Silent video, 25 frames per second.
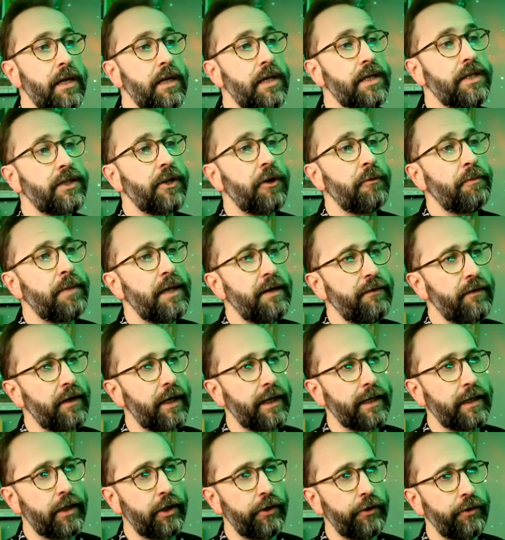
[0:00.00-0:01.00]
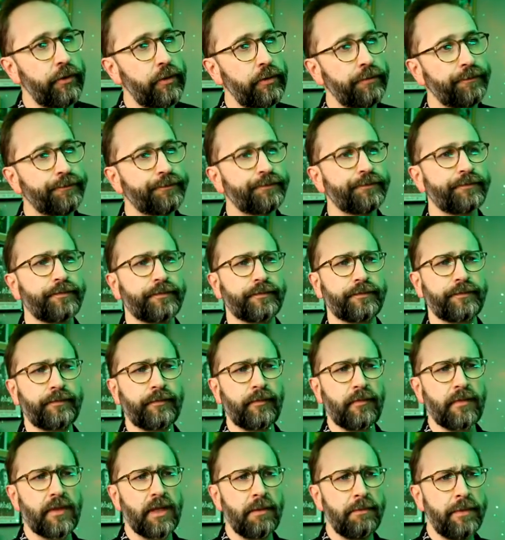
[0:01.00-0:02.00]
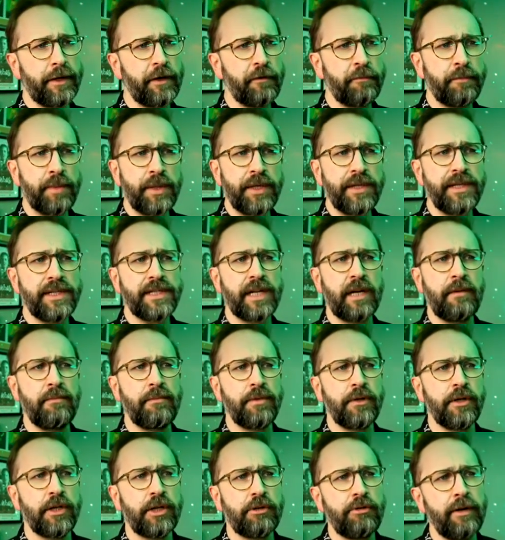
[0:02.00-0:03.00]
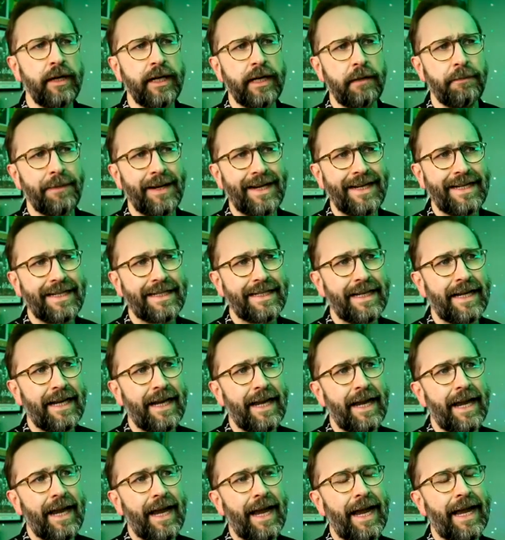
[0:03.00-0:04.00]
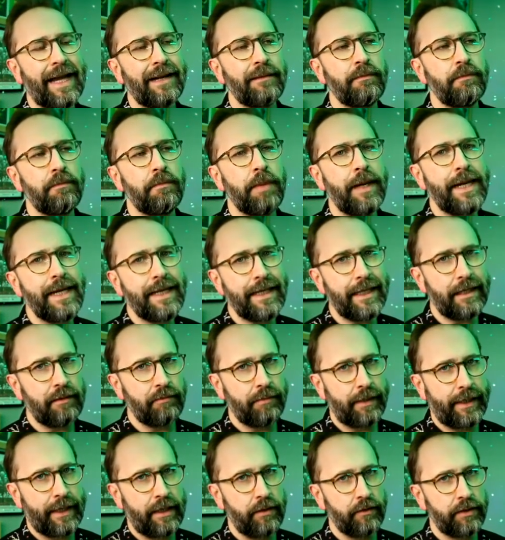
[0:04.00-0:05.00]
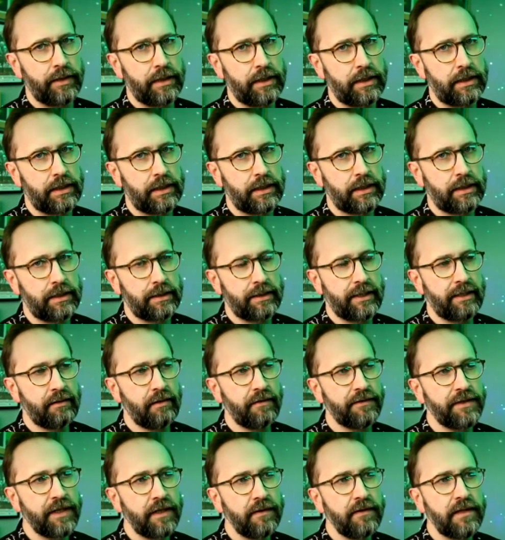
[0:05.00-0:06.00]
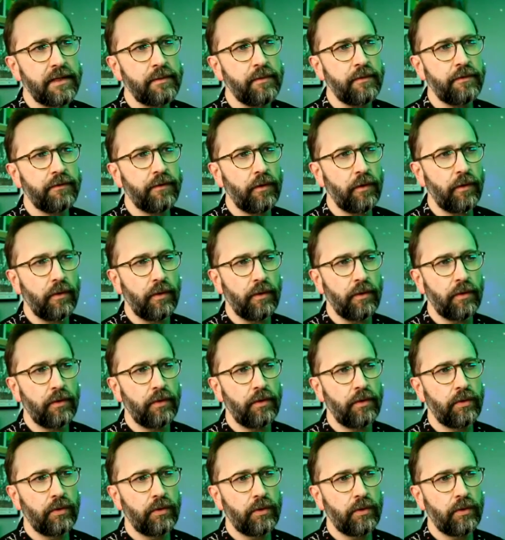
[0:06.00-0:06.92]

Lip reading: So PVA glue, a bit of burnt umber acrylic paint, and baking powder. Now, I've done this before.